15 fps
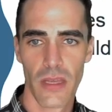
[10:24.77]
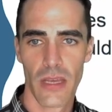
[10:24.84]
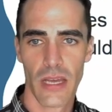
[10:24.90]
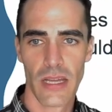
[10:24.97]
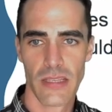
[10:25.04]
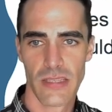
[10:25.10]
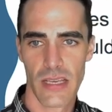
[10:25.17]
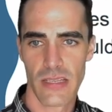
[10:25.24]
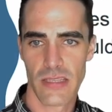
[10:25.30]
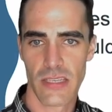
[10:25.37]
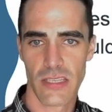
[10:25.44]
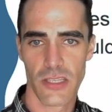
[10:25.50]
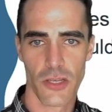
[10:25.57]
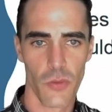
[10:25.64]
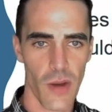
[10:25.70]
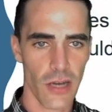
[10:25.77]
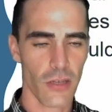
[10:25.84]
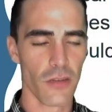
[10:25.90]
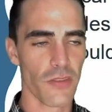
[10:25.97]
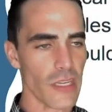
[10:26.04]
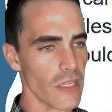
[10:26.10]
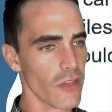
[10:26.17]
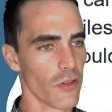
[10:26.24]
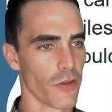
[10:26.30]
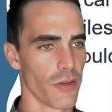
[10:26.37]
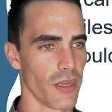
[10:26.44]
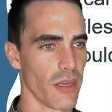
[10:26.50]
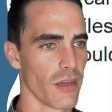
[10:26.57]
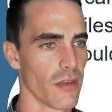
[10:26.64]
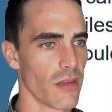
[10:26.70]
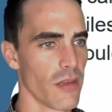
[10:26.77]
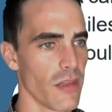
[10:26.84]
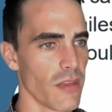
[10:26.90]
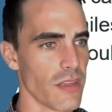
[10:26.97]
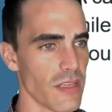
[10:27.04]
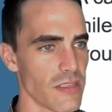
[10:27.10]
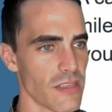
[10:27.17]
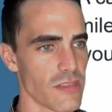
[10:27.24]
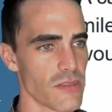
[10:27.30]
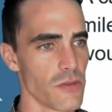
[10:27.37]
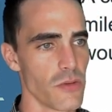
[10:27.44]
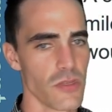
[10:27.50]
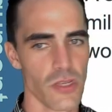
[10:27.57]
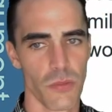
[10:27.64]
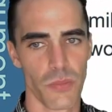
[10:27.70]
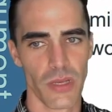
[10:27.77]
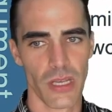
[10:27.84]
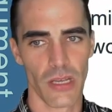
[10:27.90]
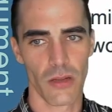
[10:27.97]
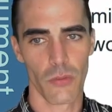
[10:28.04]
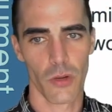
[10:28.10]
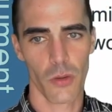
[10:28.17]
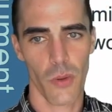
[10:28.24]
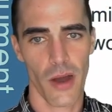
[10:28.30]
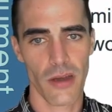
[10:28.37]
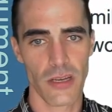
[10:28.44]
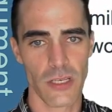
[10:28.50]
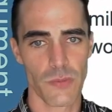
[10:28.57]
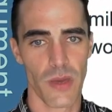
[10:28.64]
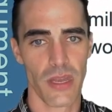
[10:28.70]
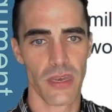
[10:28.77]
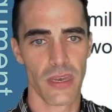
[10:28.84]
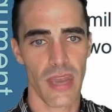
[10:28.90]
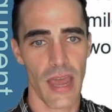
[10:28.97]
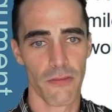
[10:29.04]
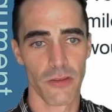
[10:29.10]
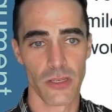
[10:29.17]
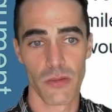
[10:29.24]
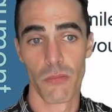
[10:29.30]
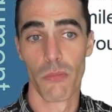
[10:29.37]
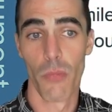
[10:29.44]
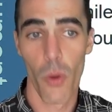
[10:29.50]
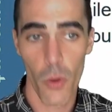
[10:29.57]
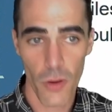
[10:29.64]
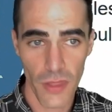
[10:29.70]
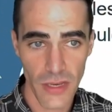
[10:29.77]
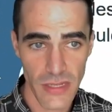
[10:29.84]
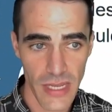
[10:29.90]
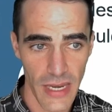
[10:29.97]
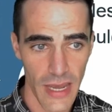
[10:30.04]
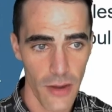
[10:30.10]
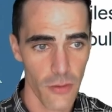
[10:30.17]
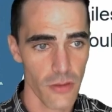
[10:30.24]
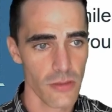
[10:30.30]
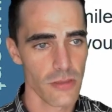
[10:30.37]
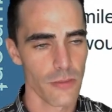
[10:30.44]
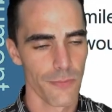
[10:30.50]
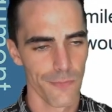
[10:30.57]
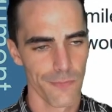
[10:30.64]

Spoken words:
it says this director of e-learning thinks that students are being required to spend an average more than 10 hours.